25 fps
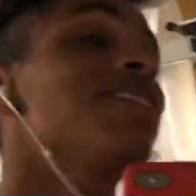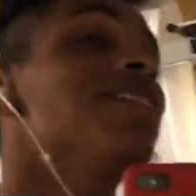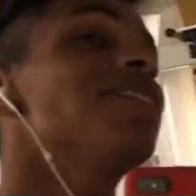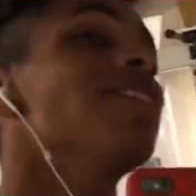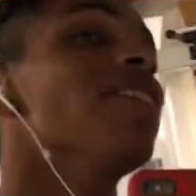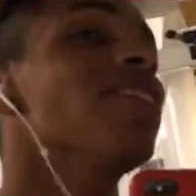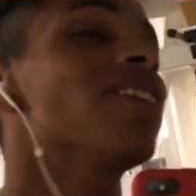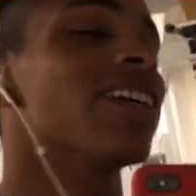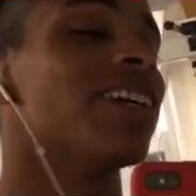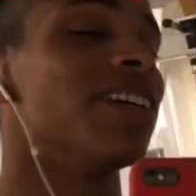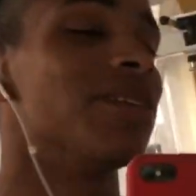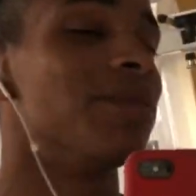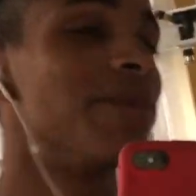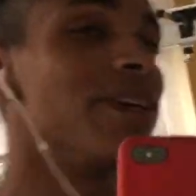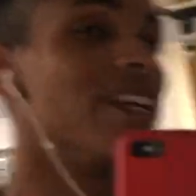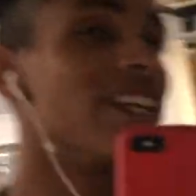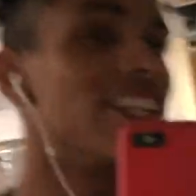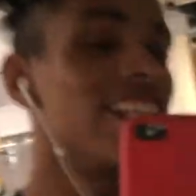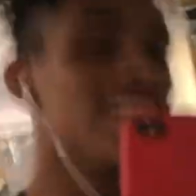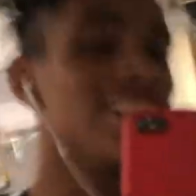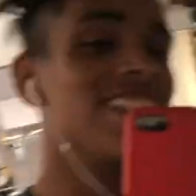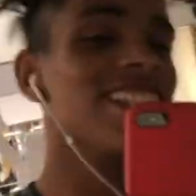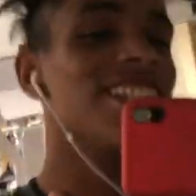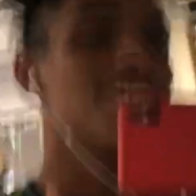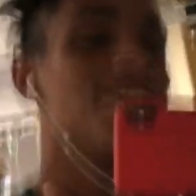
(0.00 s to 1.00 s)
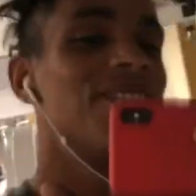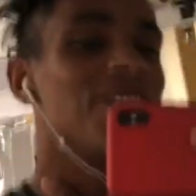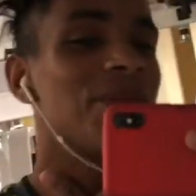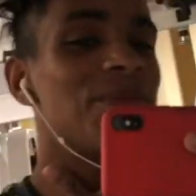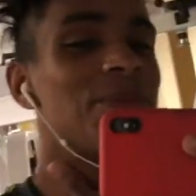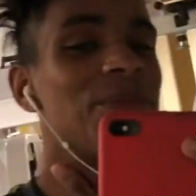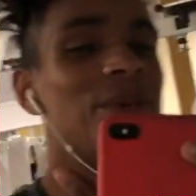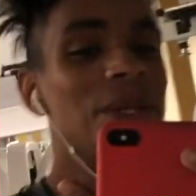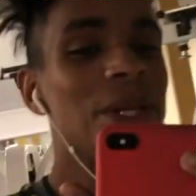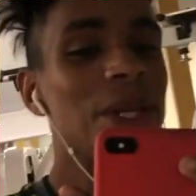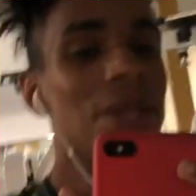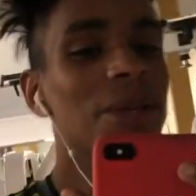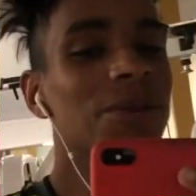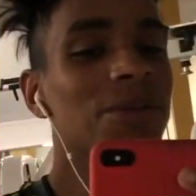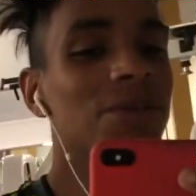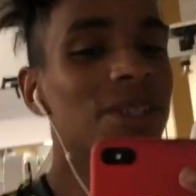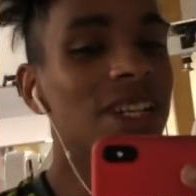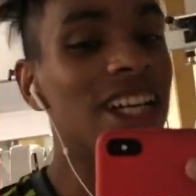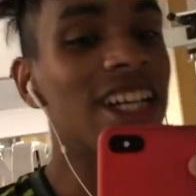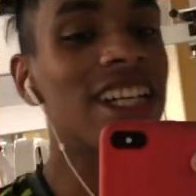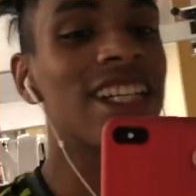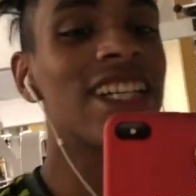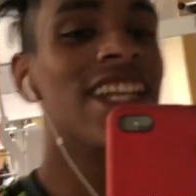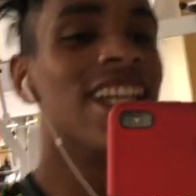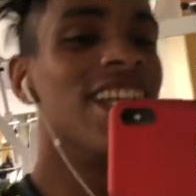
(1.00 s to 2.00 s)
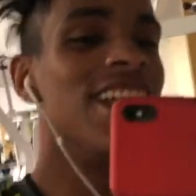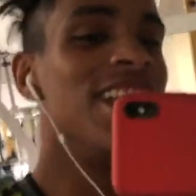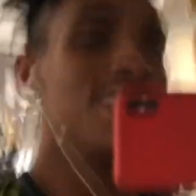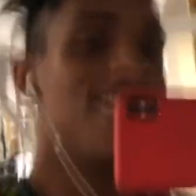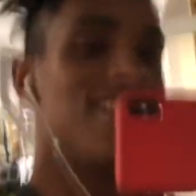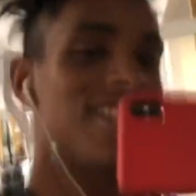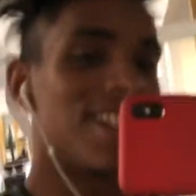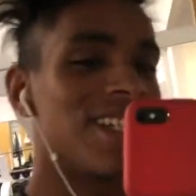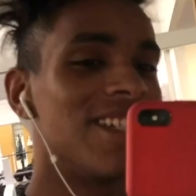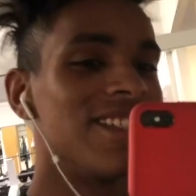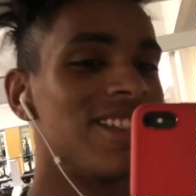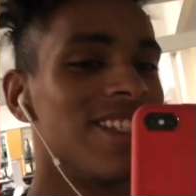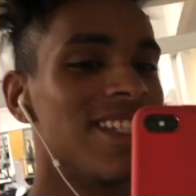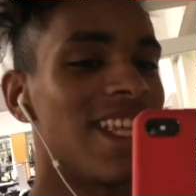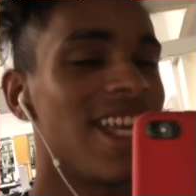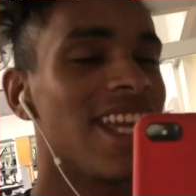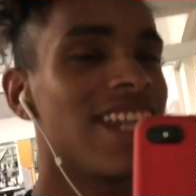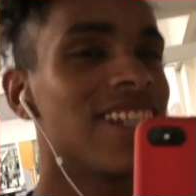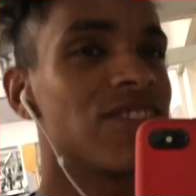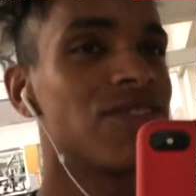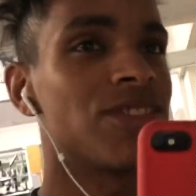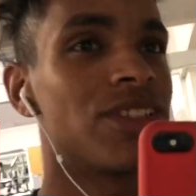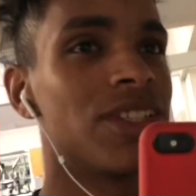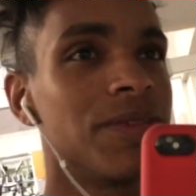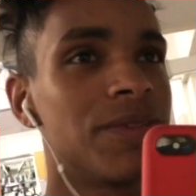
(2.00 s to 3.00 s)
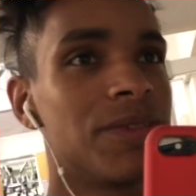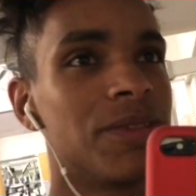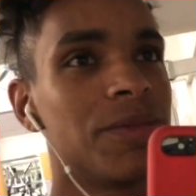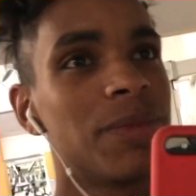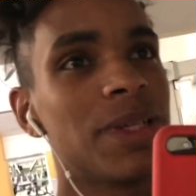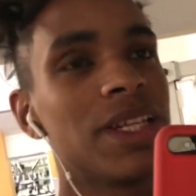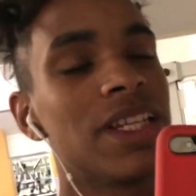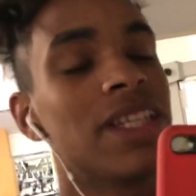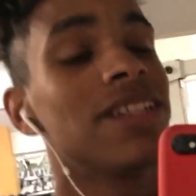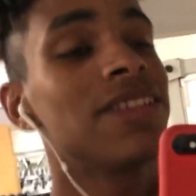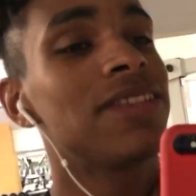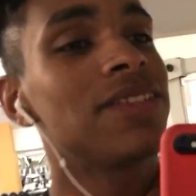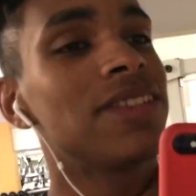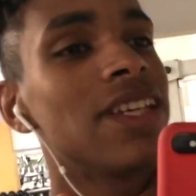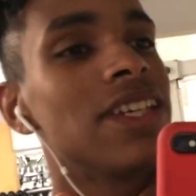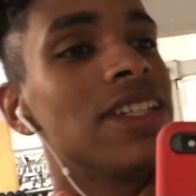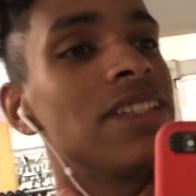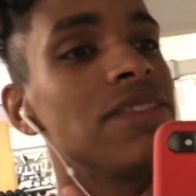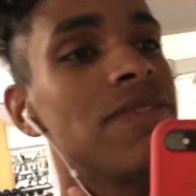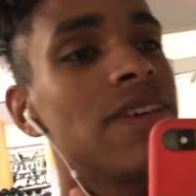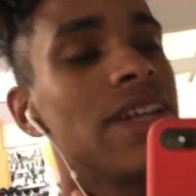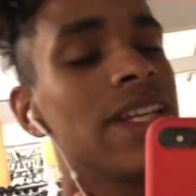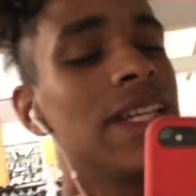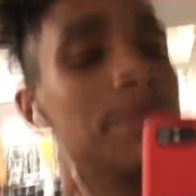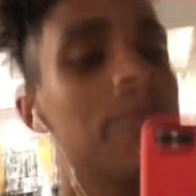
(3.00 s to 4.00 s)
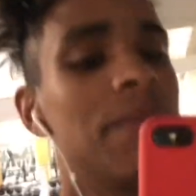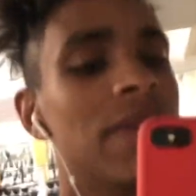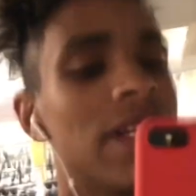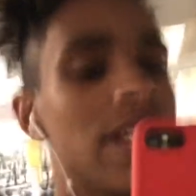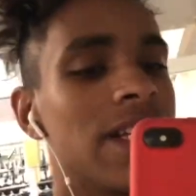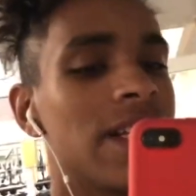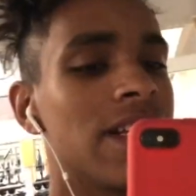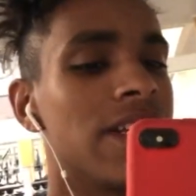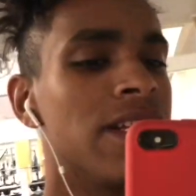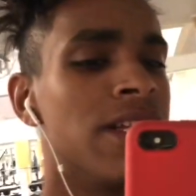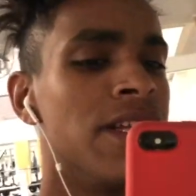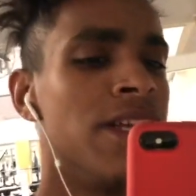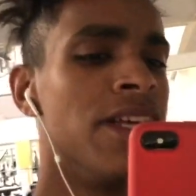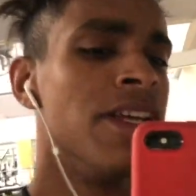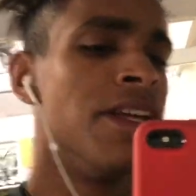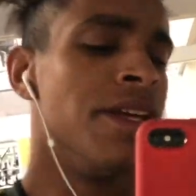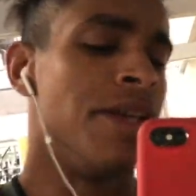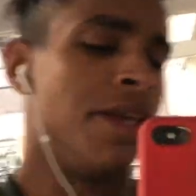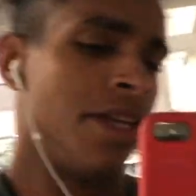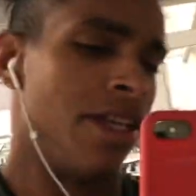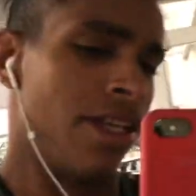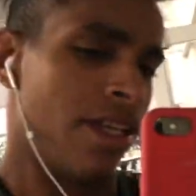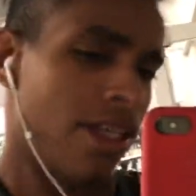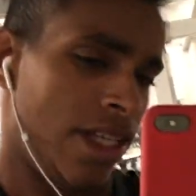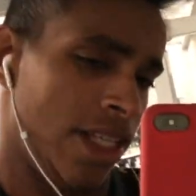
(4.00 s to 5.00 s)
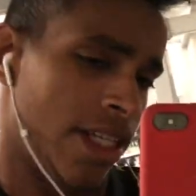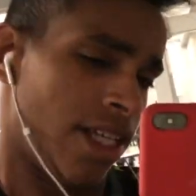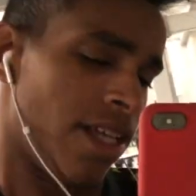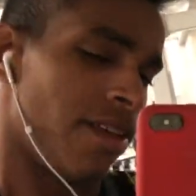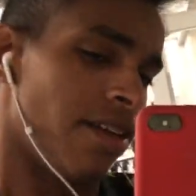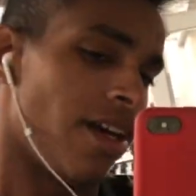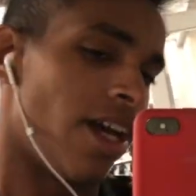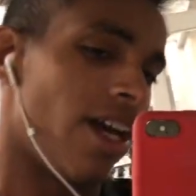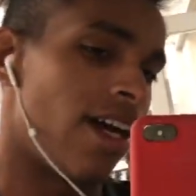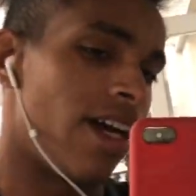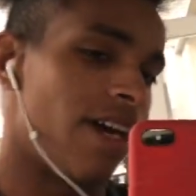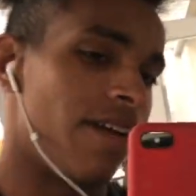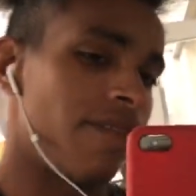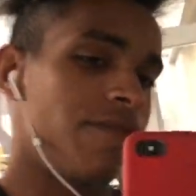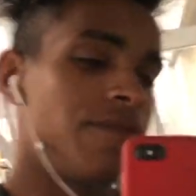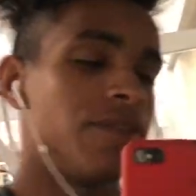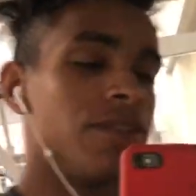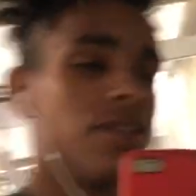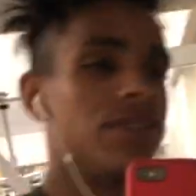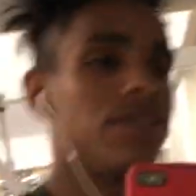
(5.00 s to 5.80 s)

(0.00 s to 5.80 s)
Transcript: soccer, but he didn't want to put in the work to go to the extra level. But this year, he's finally playing full